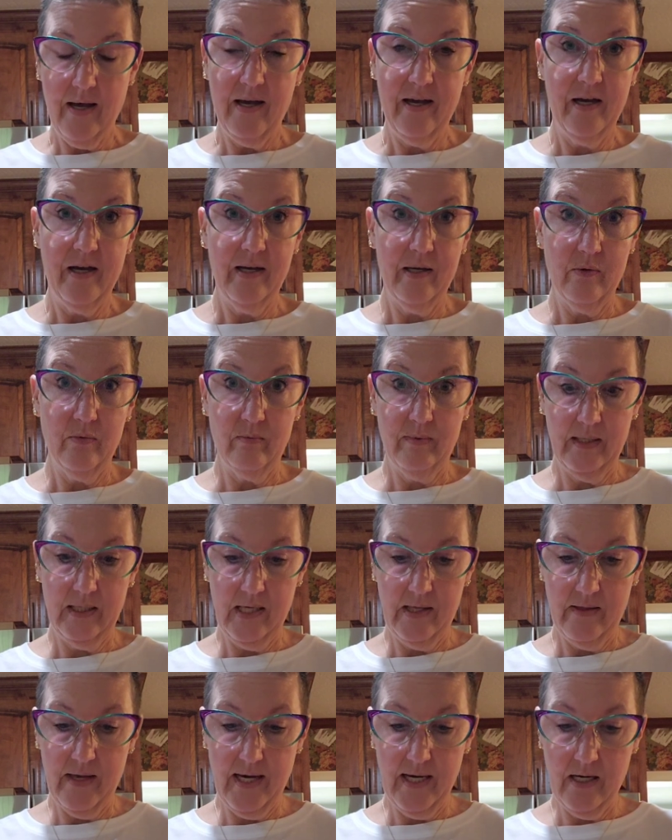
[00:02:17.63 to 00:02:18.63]
I
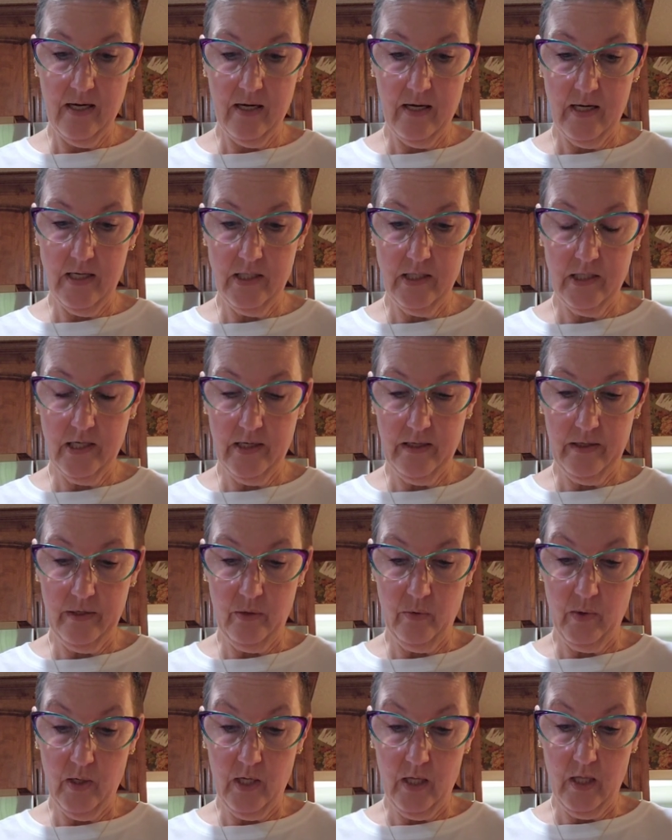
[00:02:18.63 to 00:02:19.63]
really like
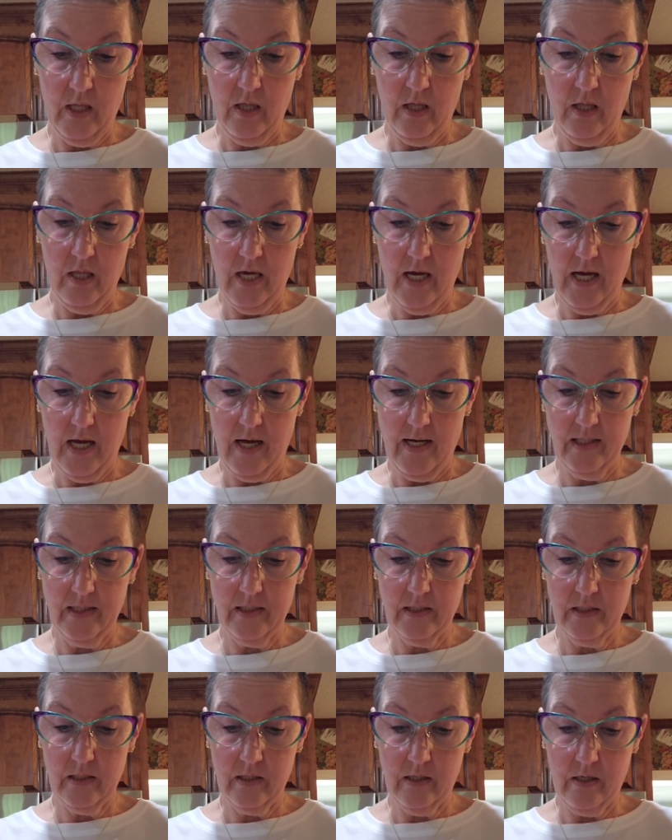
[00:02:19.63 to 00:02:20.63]
eyeshadow a
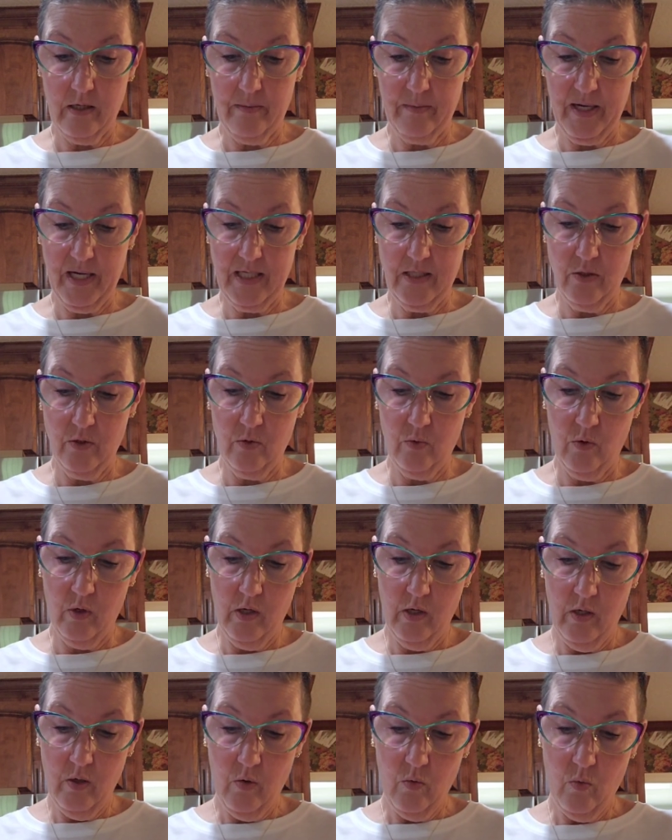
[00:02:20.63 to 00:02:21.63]
lot. I don't
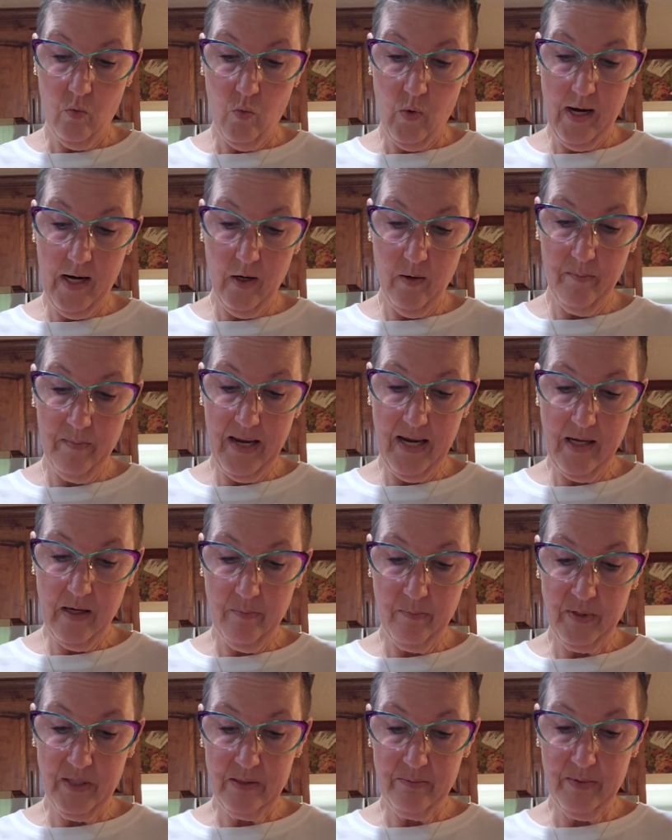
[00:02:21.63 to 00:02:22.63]
wear
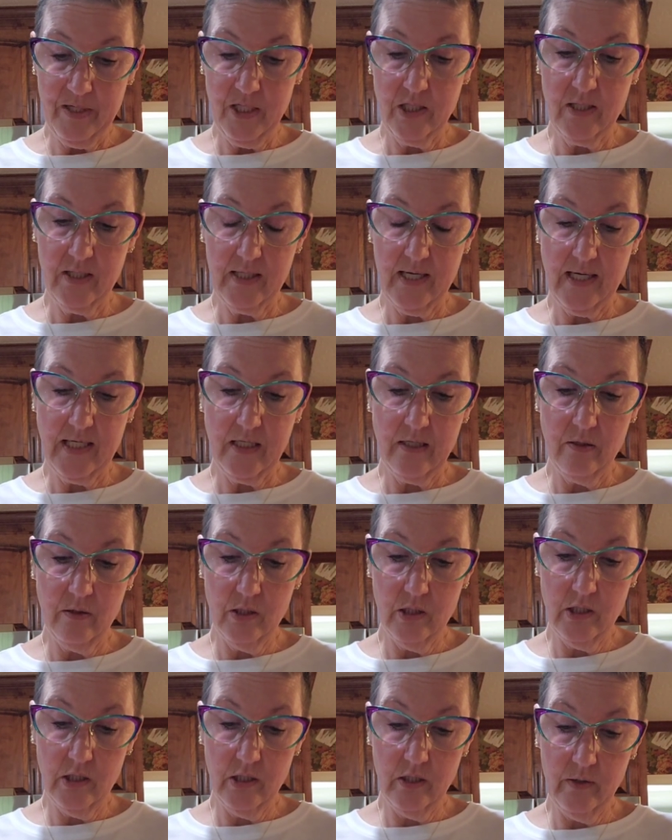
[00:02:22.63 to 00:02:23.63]
makeup as much as I
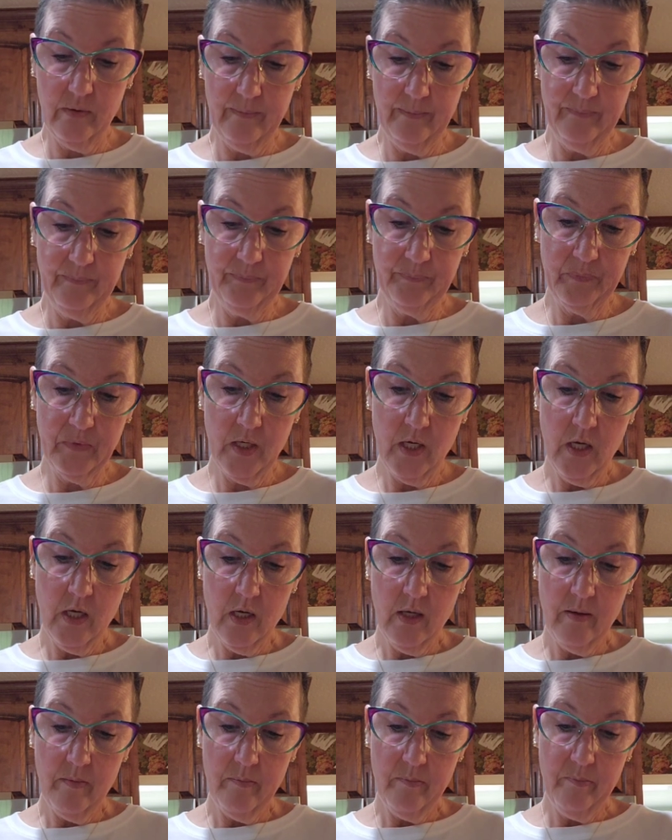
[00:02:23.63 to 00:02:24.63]
used to,
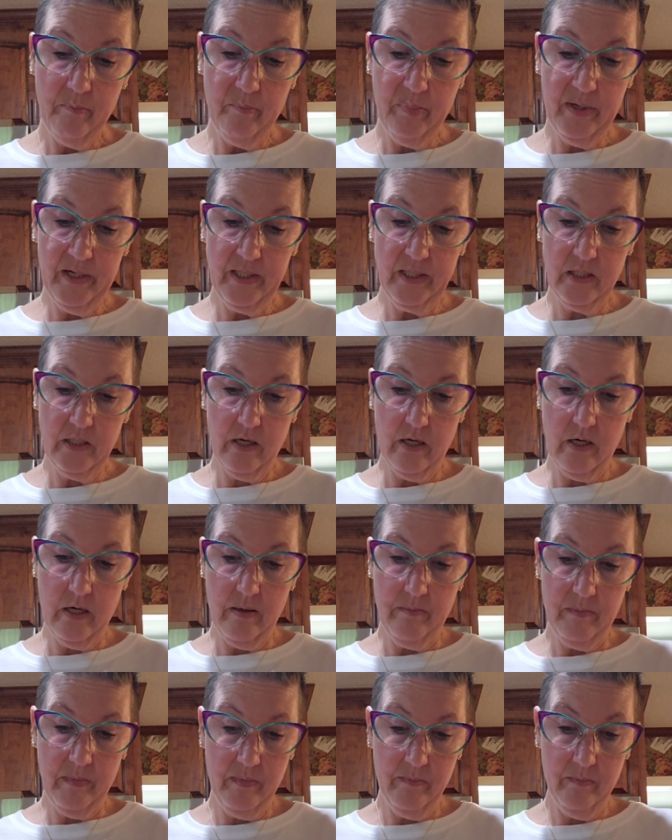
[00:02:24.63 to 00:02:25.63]
but
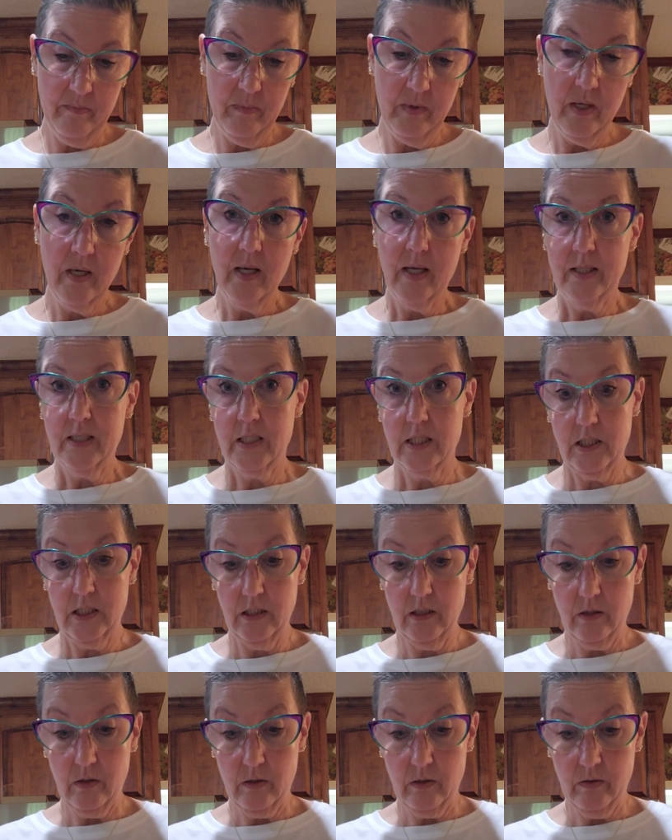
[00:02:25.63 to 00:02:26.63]

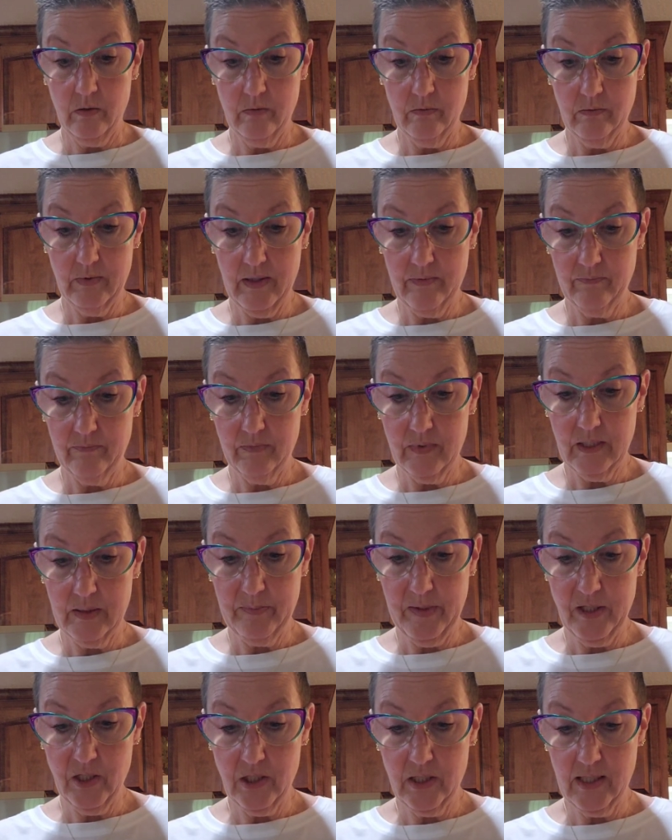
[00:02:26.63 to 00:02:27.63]
still,
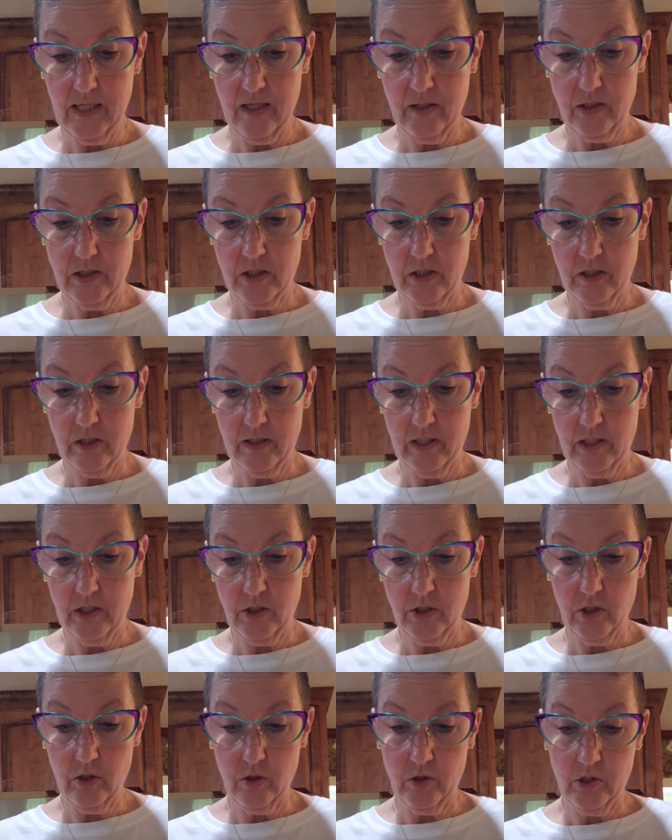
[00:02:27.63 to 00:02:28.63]
especially to
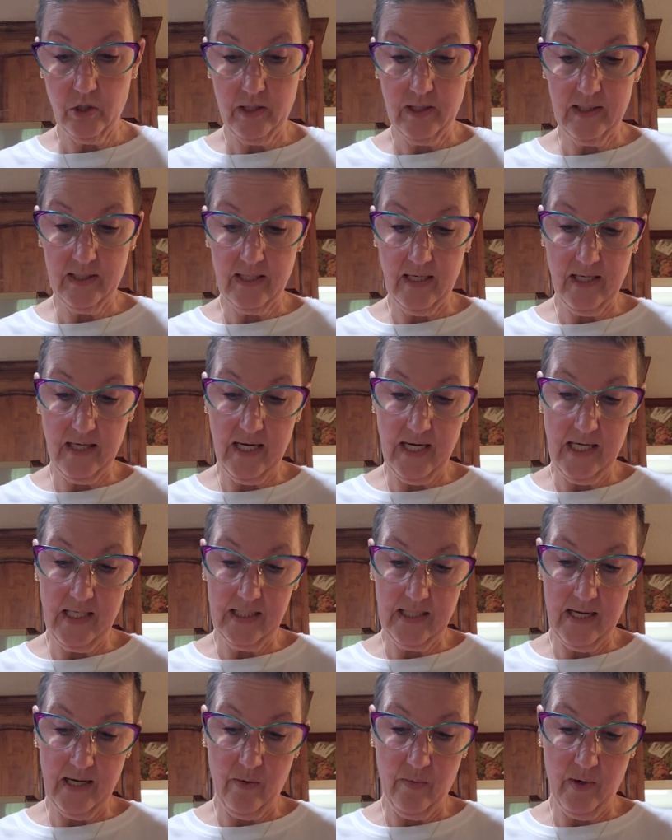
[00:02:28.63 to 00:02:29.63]
church on
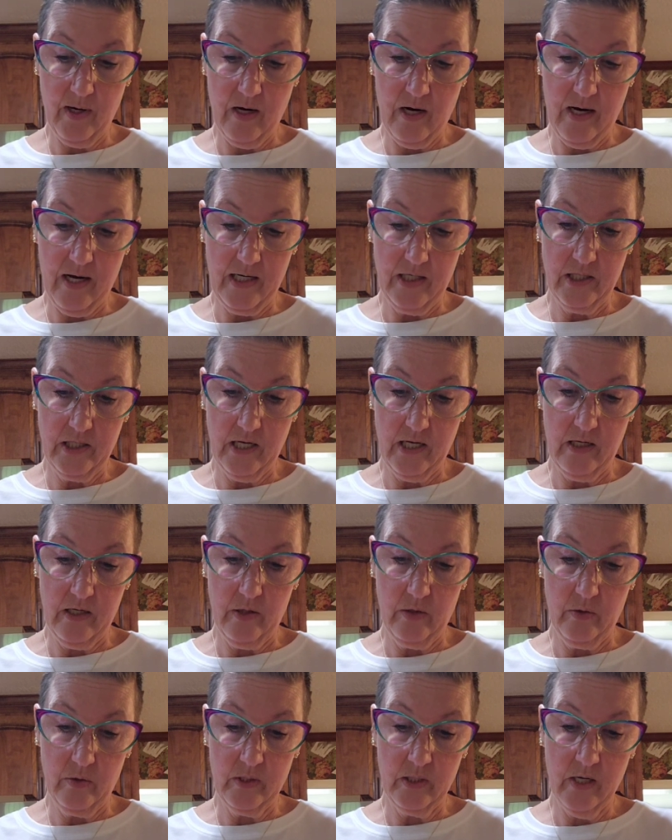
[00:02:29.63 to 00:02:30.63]
Sundays, I wear
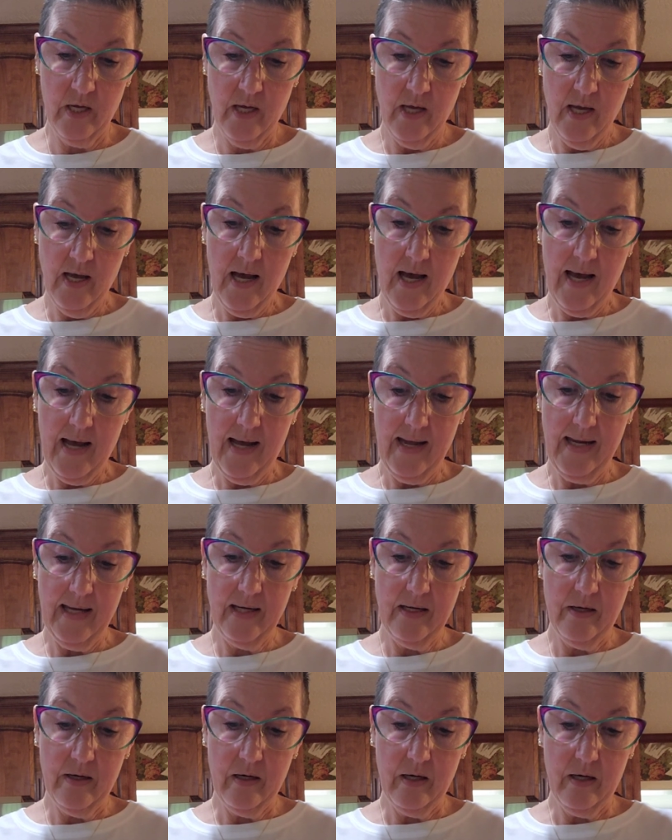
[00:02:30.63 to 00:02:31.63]
eyeshadows.
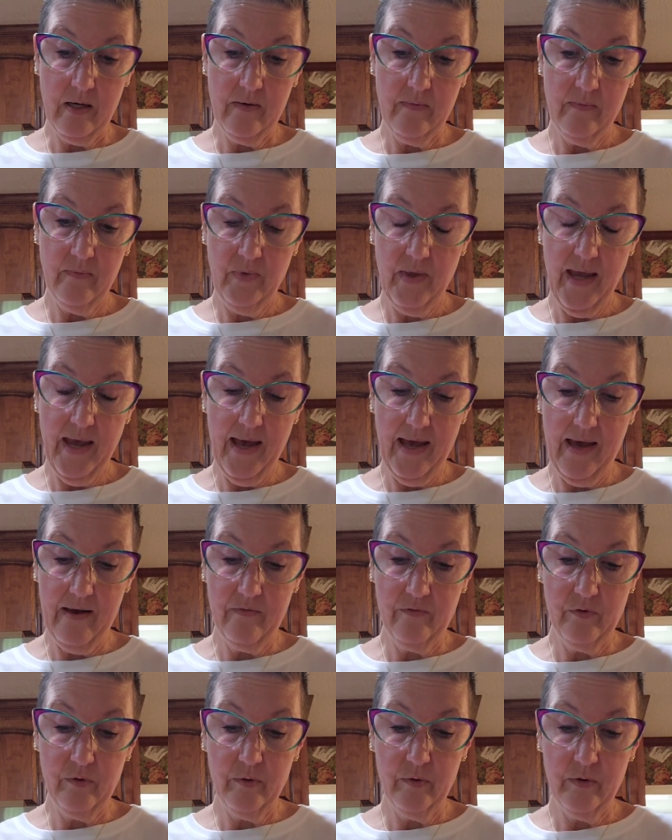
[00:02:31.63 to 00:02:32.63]
I have